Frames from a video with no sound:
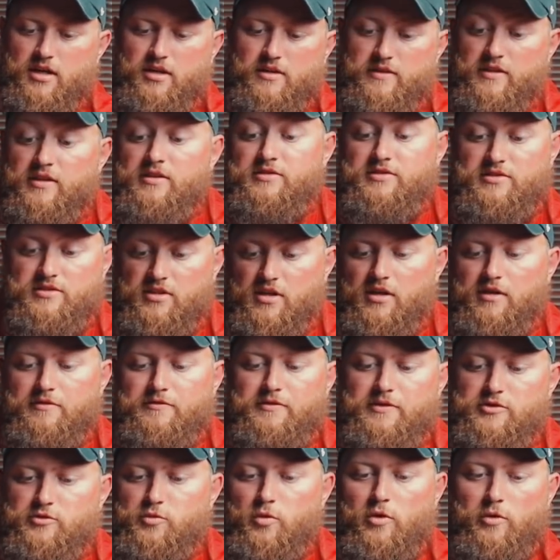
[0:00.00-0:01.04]
this stuff
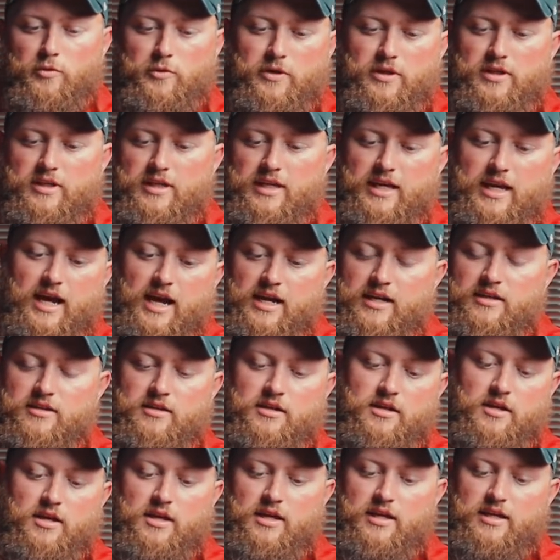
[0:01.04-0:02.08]
is what really kind of
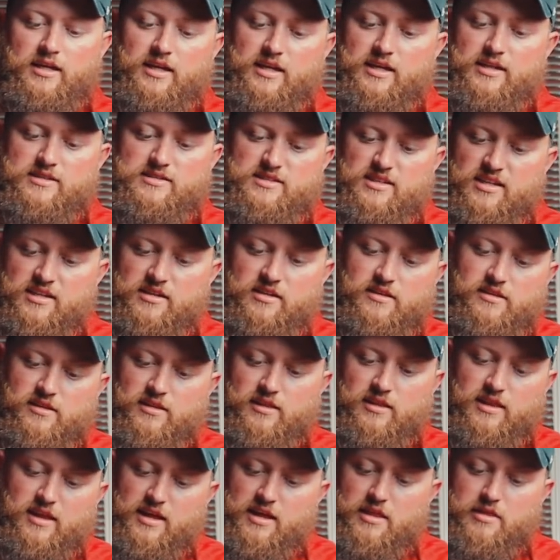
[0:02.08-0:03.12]
gets into the
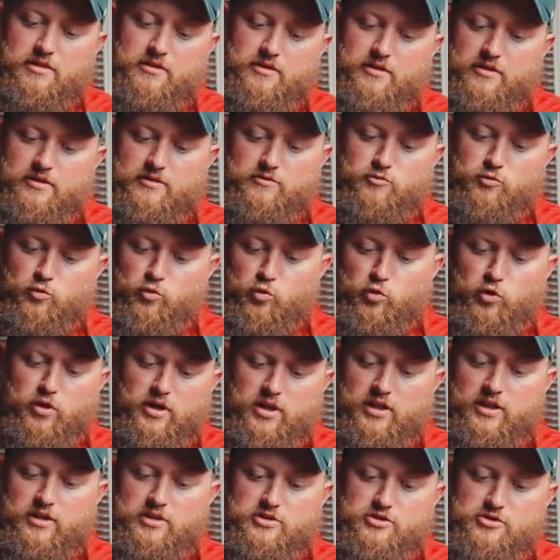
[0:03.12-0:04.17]
leather and really